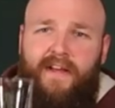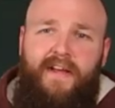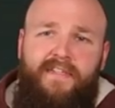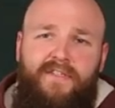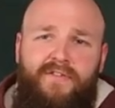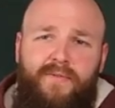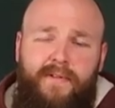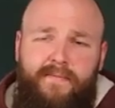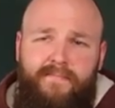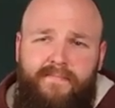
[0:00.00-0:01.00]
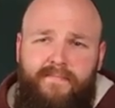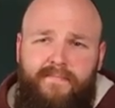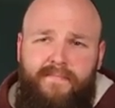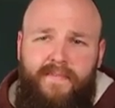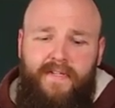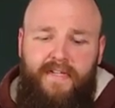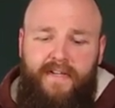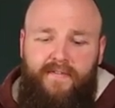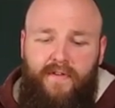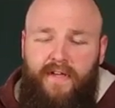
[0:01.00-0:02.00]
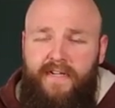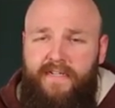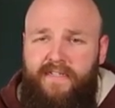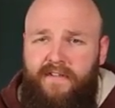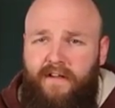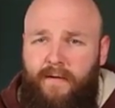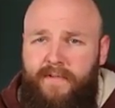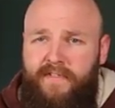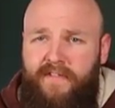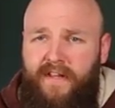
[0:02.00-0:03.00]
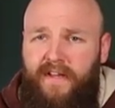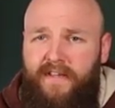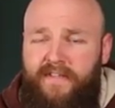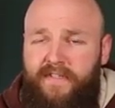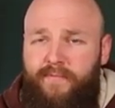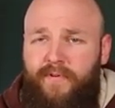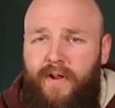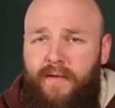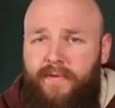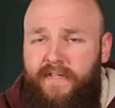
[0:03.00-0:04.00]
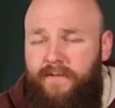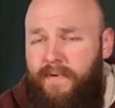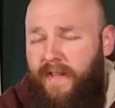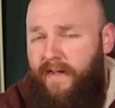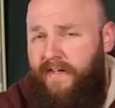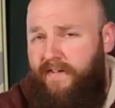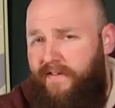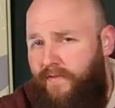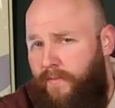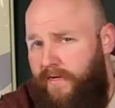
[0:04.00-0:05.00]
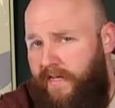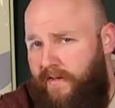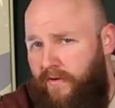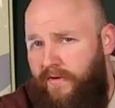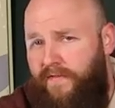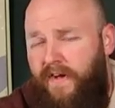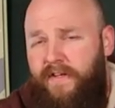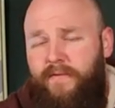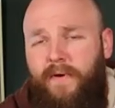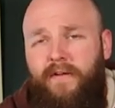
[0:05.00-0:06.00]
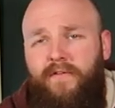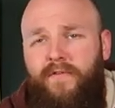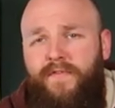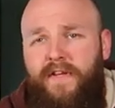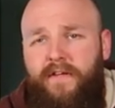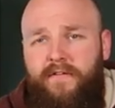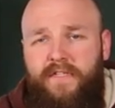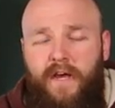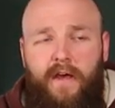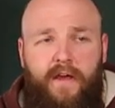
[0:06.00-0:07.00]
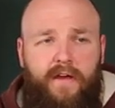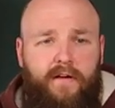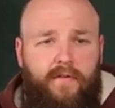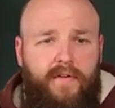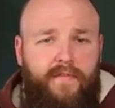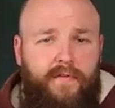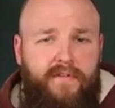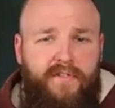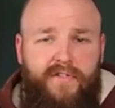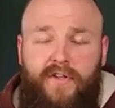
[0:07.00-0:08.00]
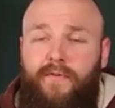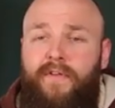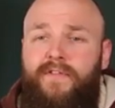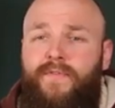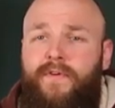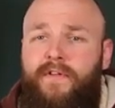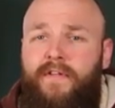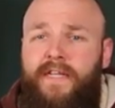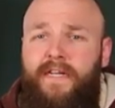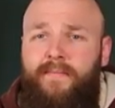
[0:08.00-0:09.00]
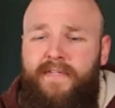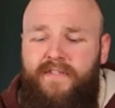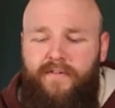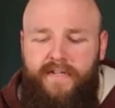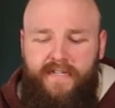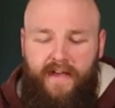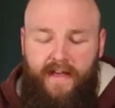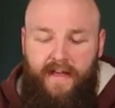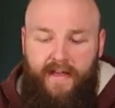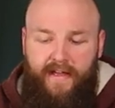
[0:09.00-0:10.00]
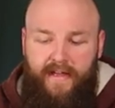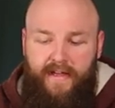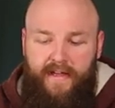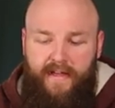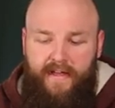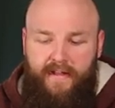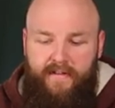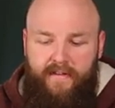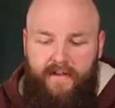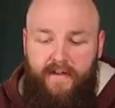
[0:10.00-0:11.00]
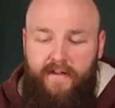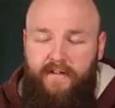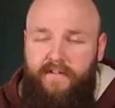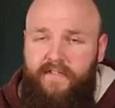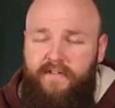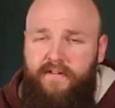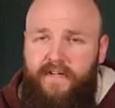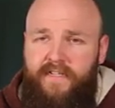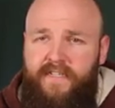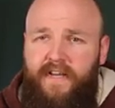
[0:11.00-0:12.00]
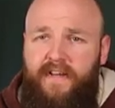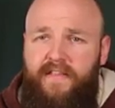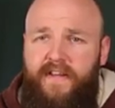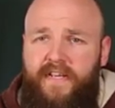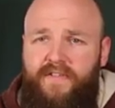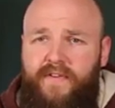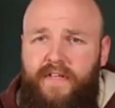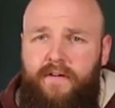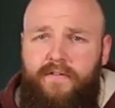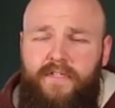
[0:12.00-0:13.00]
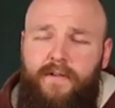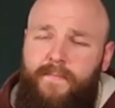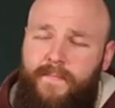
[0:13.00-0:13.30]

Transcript: As usual, if you like this, comment, like, subscribe, hit the bell icon if you want to get notified about new videos or if you're just curious for the Lindemans grid. And yeah, I'll see you guys again in the next videos.